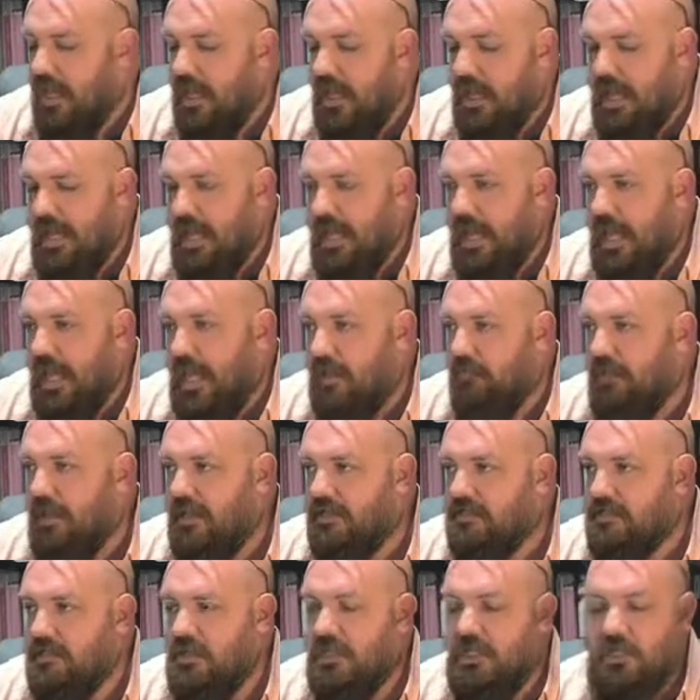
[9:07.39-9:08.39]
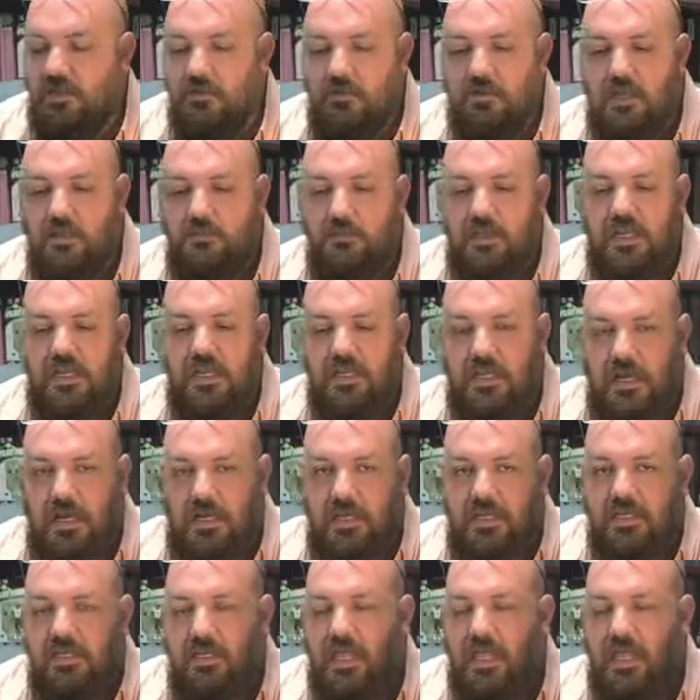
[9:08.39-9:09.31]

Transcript: And basically, he'll come in at night,